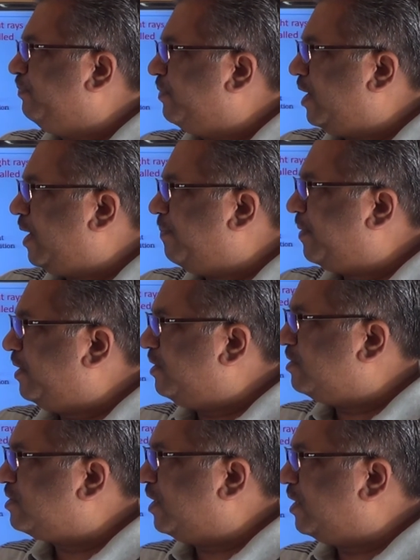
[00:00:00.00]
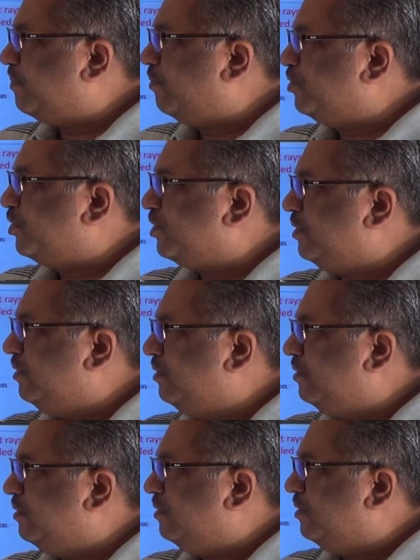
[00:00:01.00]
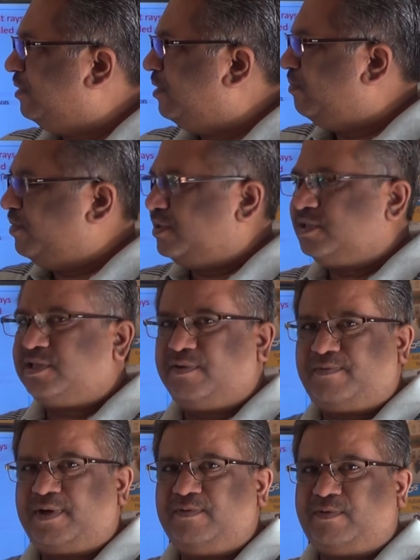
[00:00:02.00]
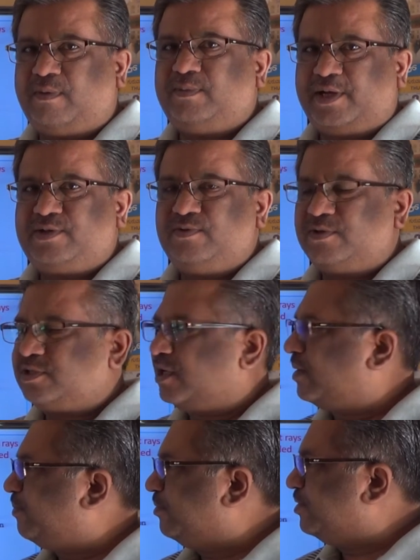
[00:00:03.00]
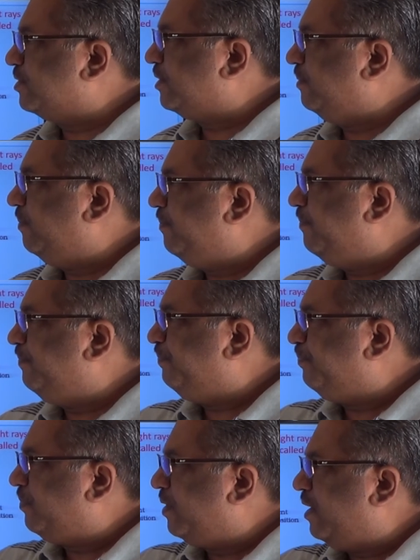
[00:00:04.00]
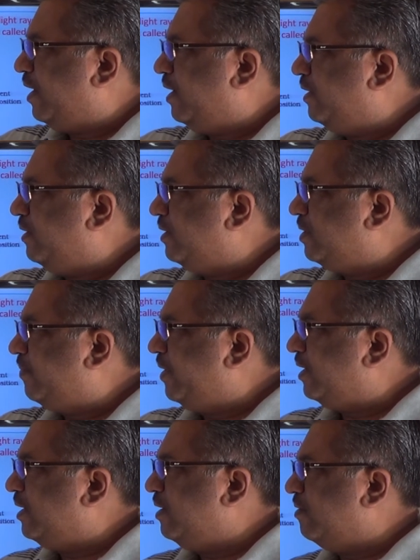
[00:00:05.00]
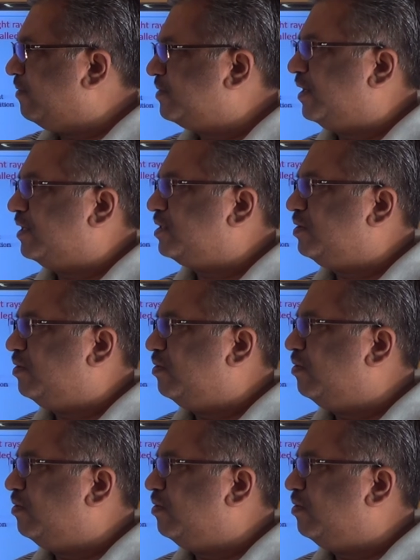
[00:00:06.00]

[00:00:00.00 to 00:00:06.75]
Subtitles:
apparent star position, which is different from the actual star position, and twinkling of stars.